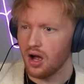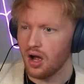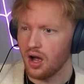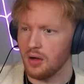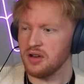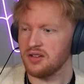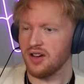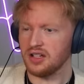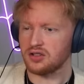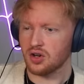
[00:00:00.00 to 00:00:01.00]
I mean
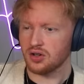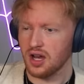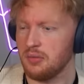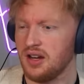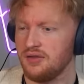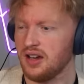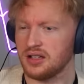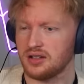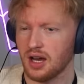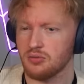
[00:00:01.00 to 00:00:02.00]
invented
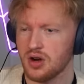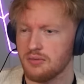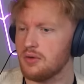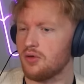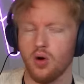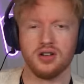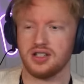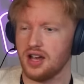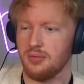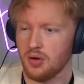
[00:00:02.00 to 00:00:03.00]
time travel, of course
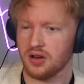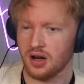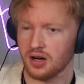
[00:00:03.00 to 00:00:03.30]
he's a millionaire.